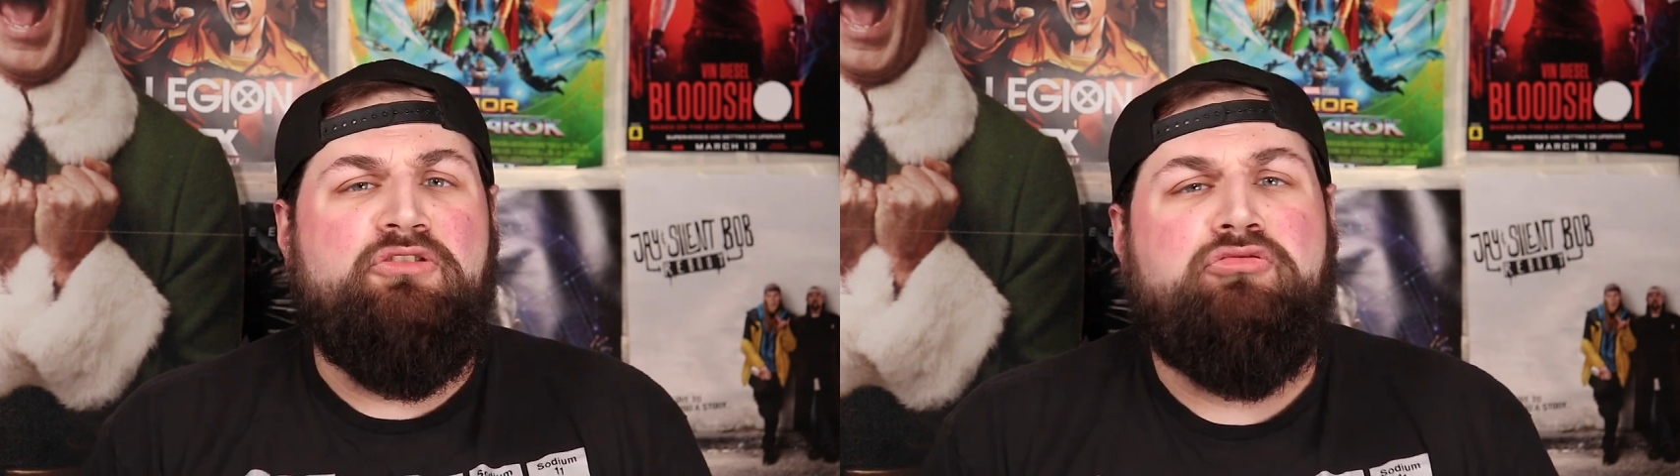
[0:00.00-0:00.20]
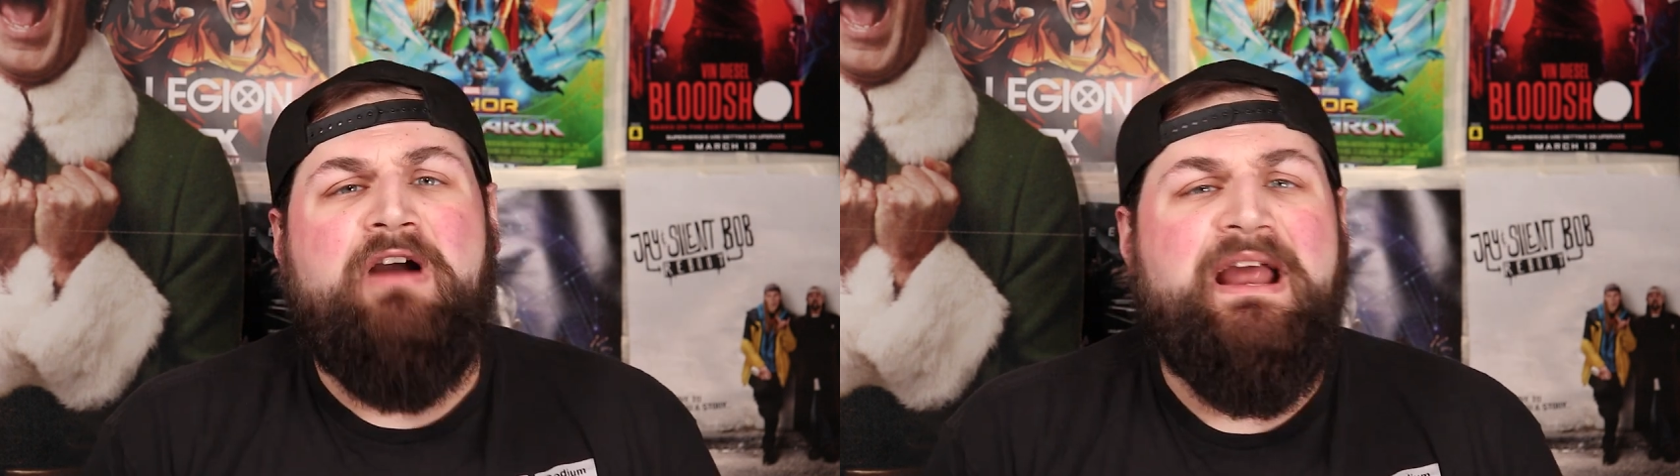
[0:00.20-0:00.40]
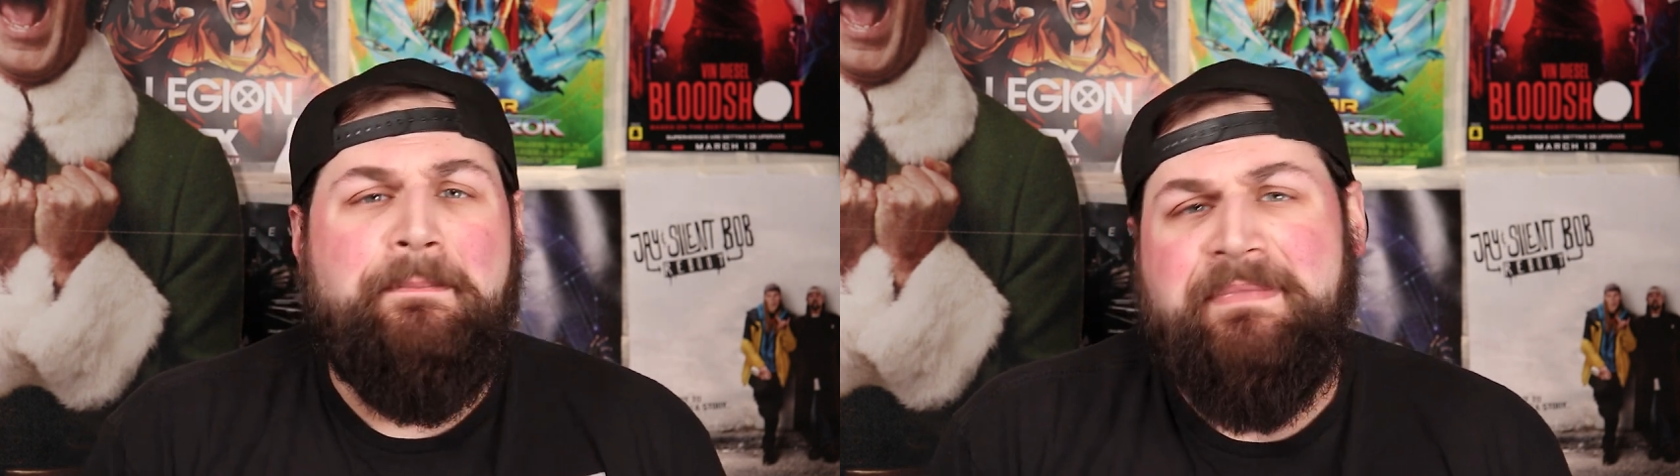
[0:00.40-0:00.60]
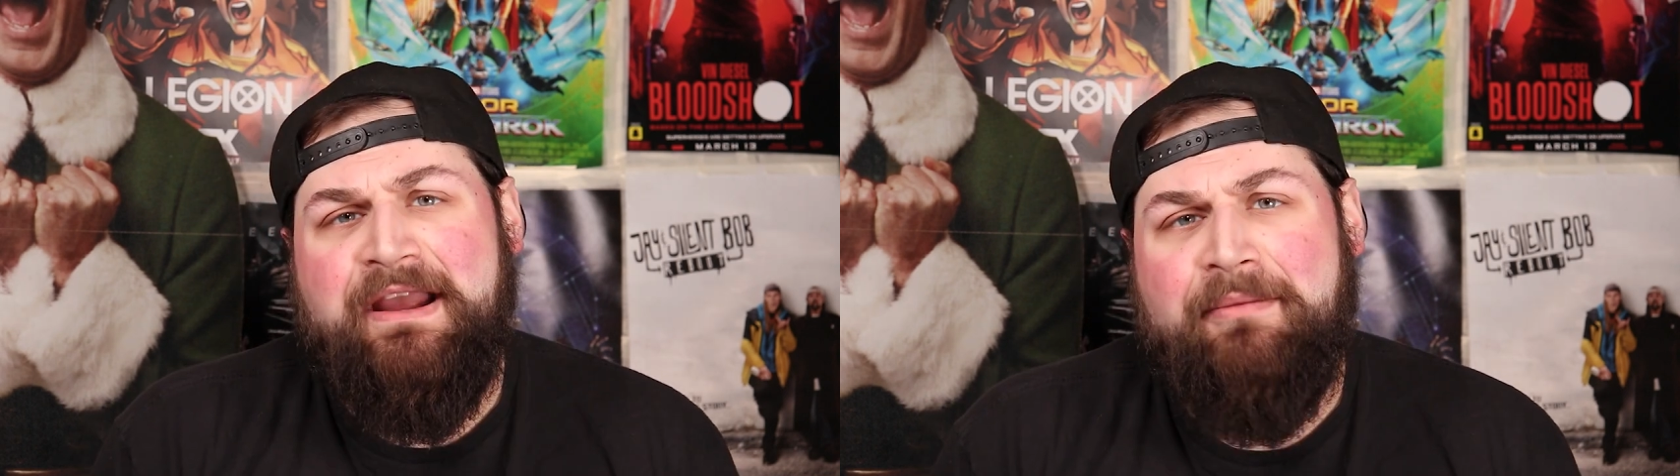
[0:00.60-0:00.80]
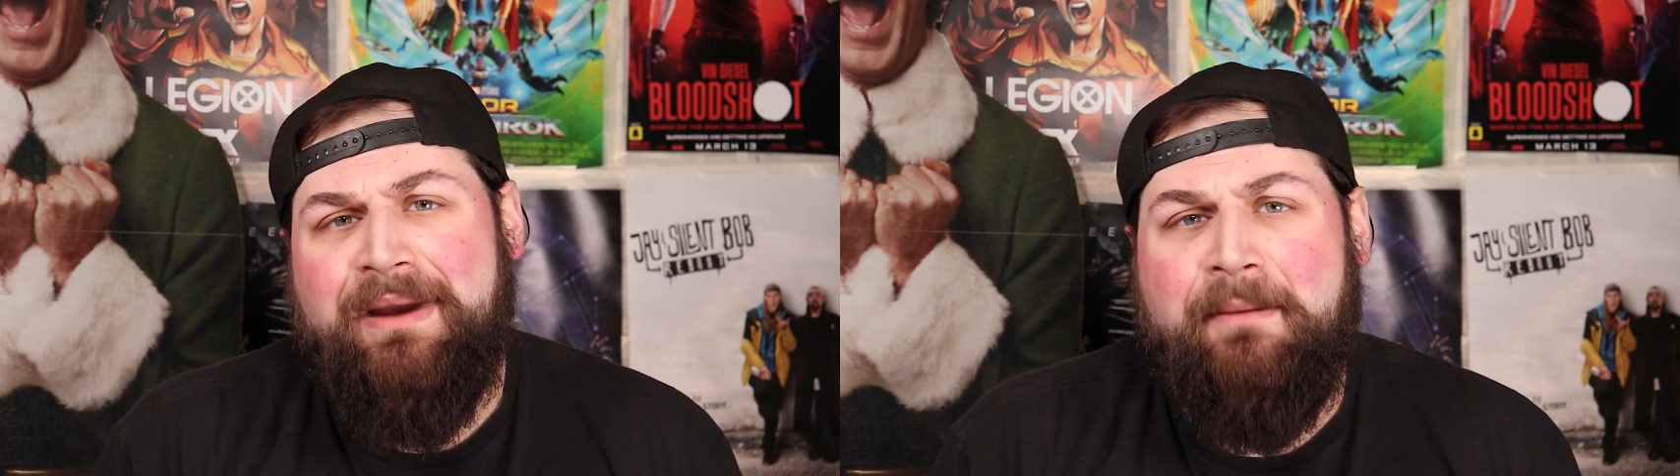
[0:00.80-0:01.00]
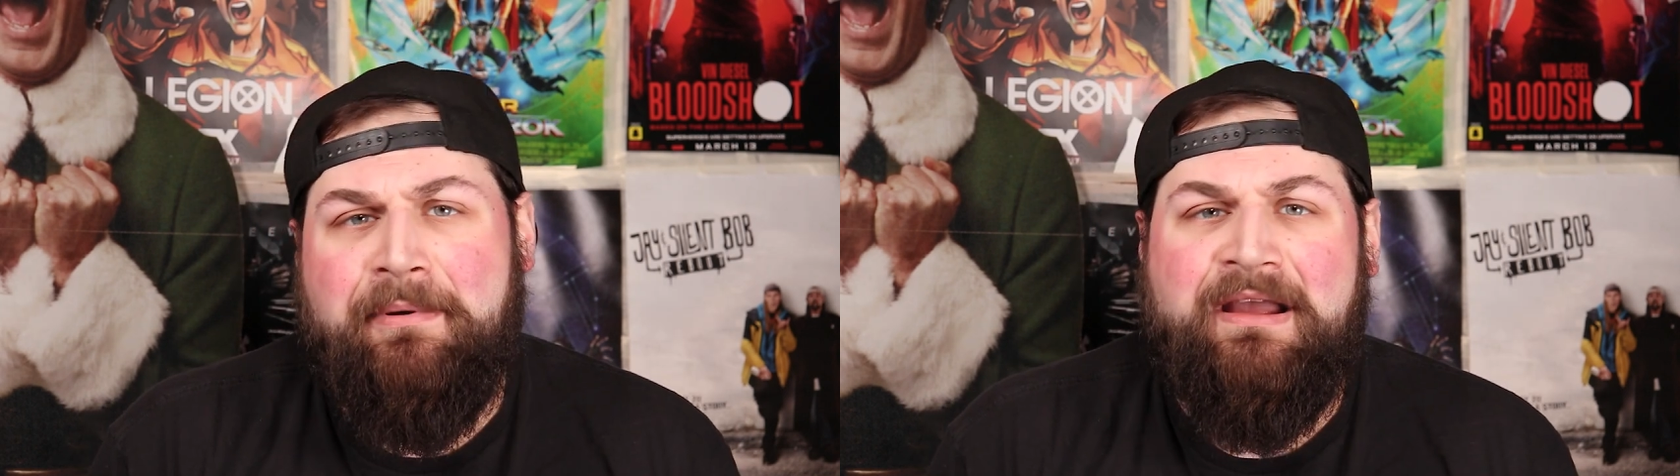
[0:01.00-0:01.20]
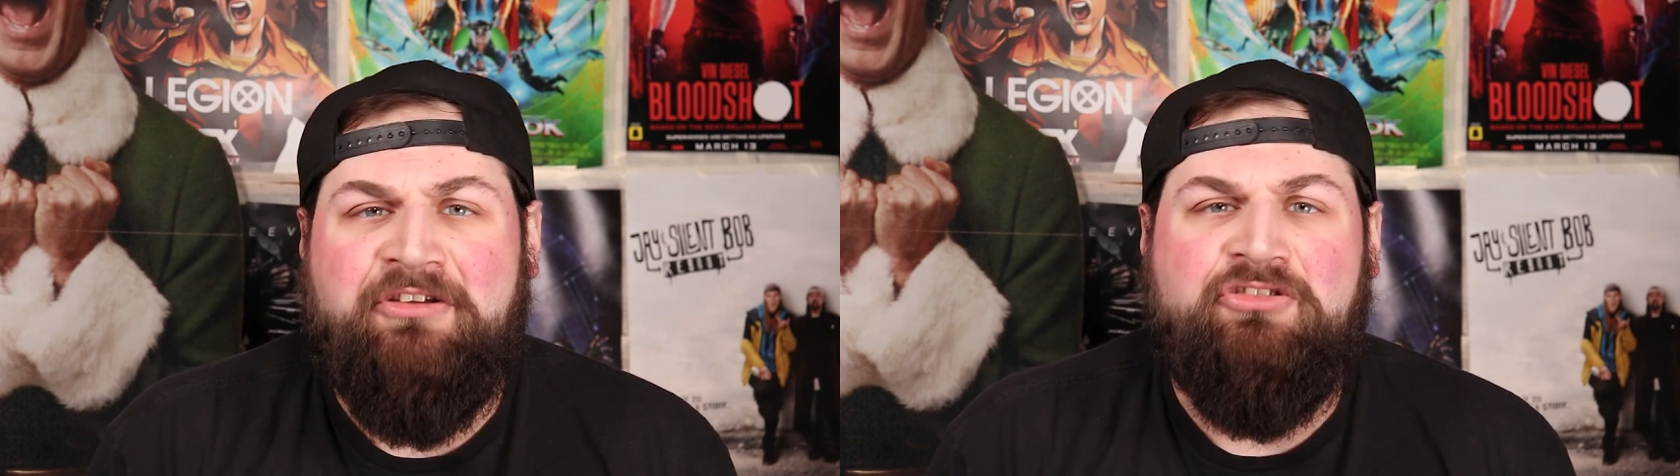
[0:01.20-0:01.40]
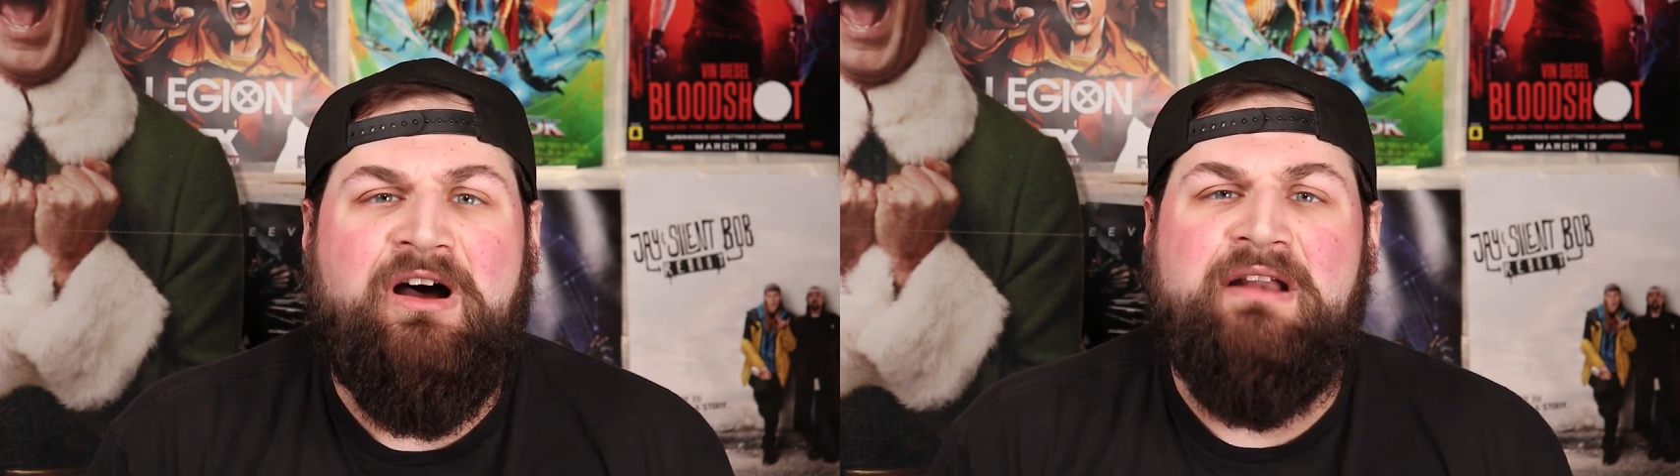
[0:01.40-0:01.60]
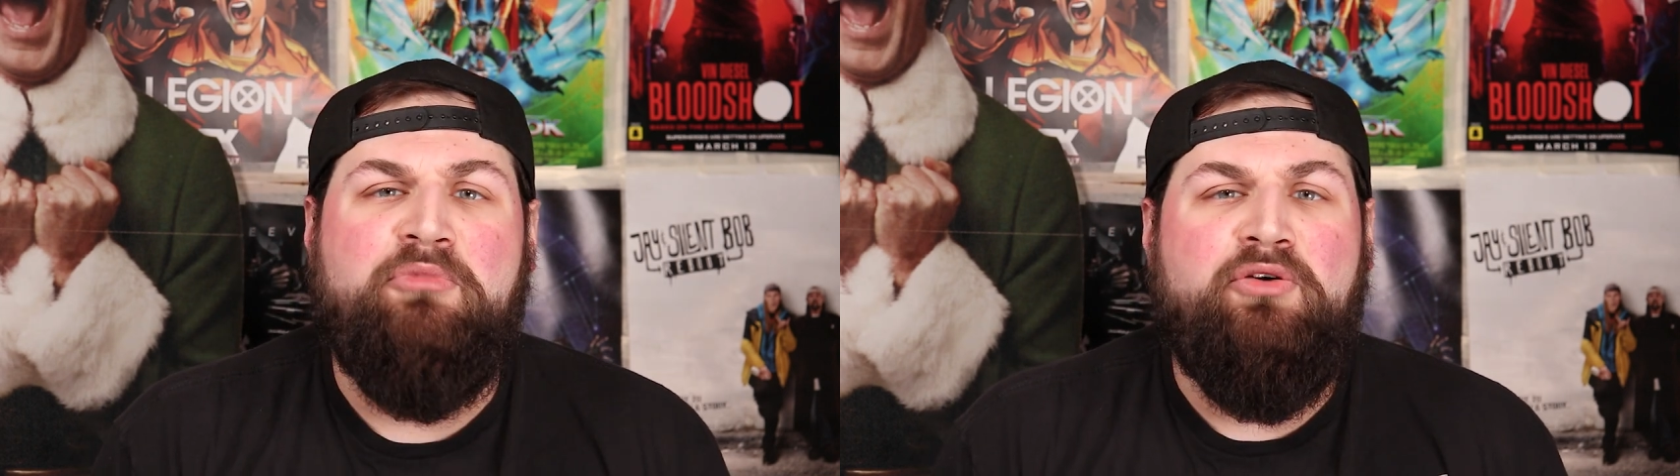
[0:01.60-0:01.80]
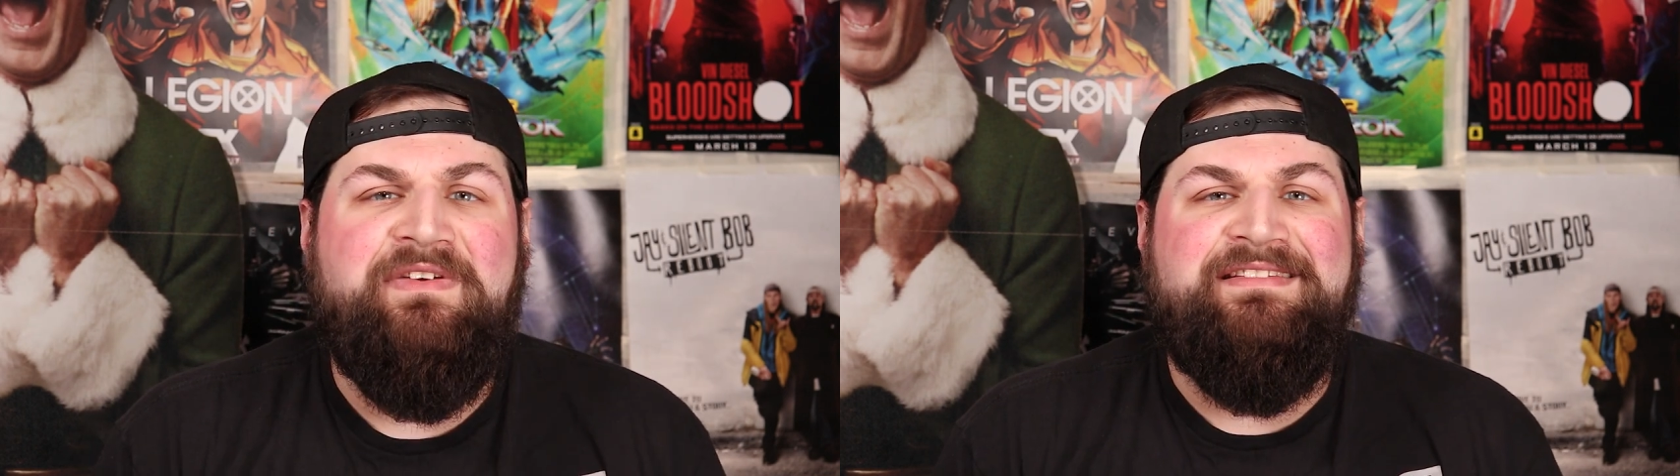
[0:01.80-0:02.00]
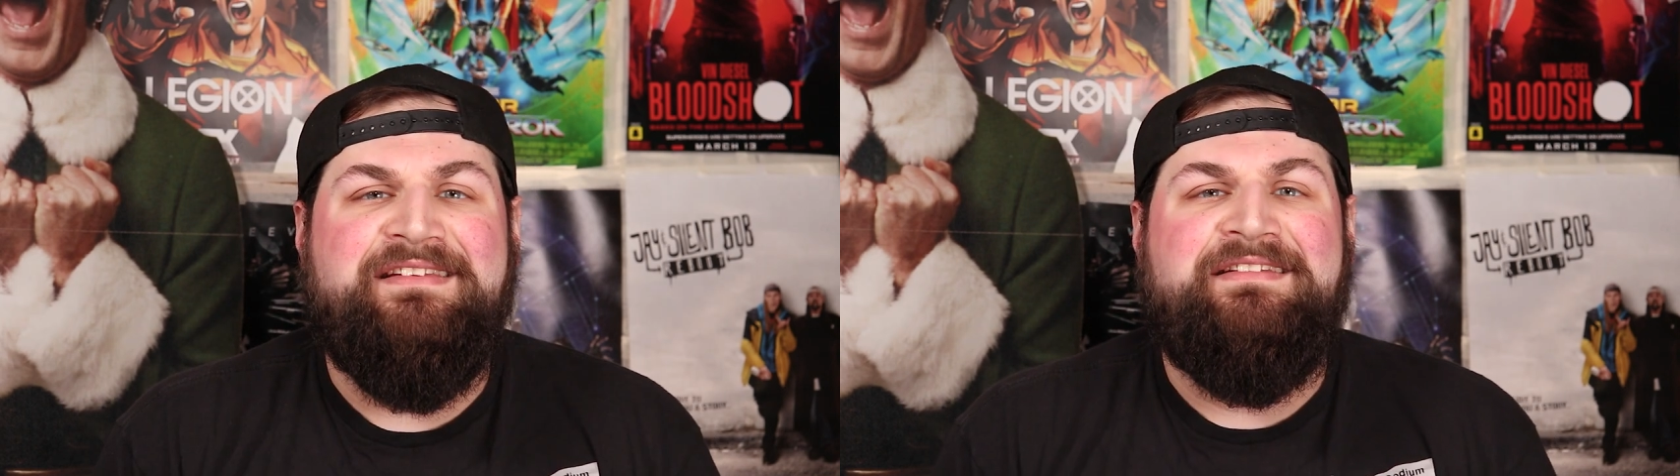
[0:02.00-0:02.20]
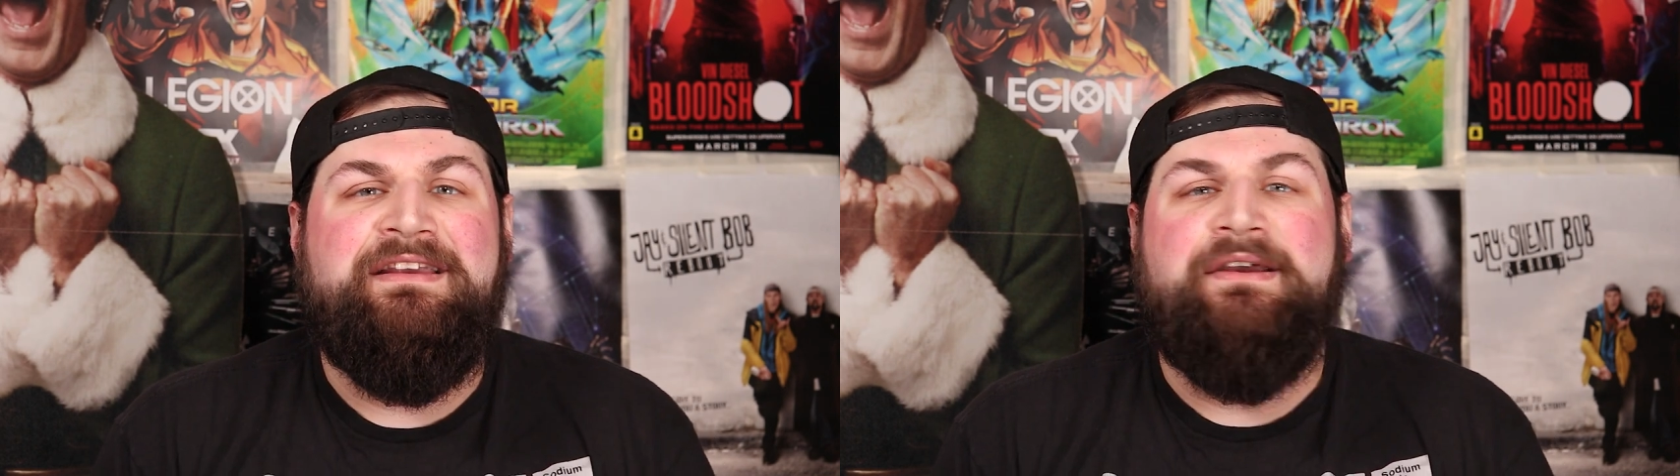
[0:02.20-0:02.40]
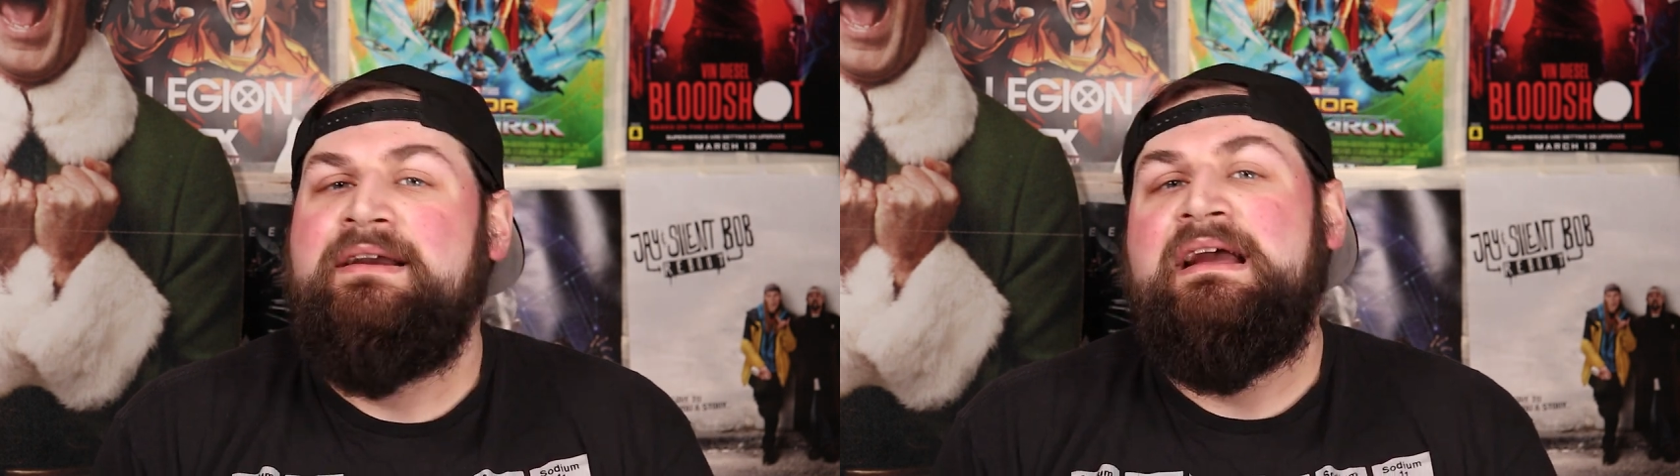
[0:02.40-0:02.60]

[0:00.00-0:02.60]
It's right up there in my upper echelon of movies this year.